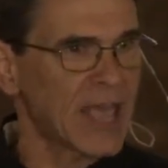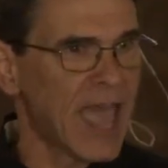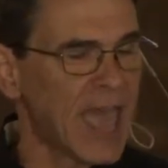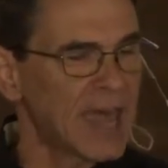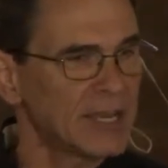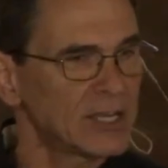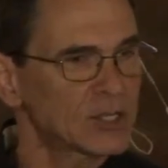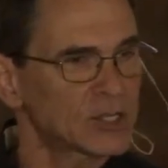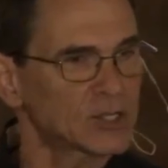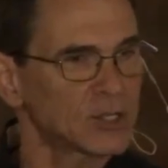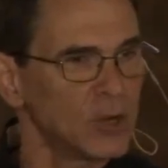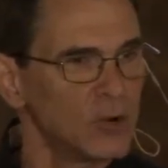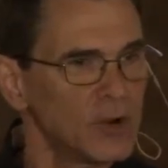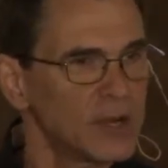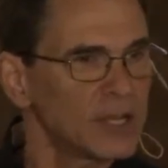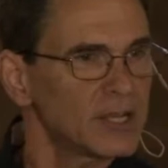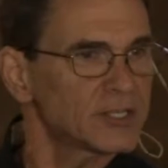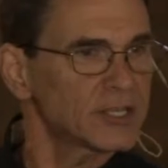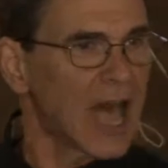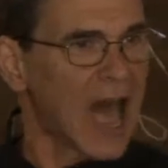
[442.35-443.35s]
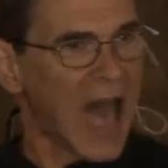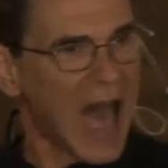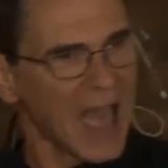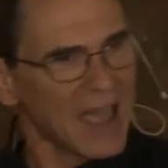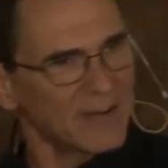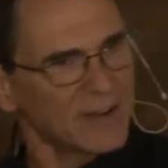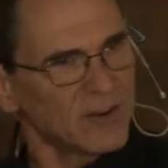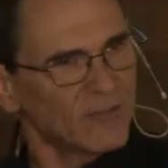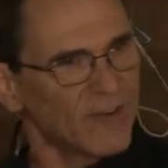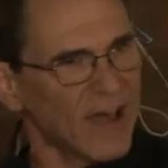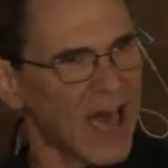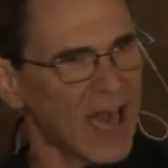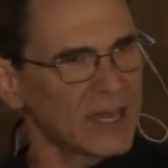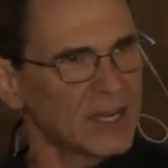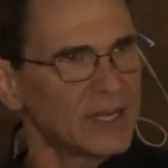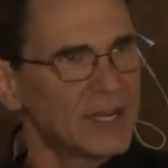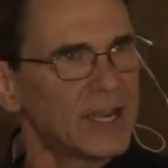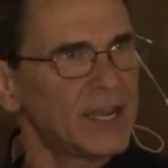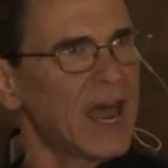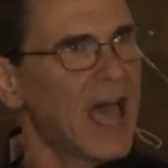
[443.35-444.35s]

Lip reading: and as soon as I divided it,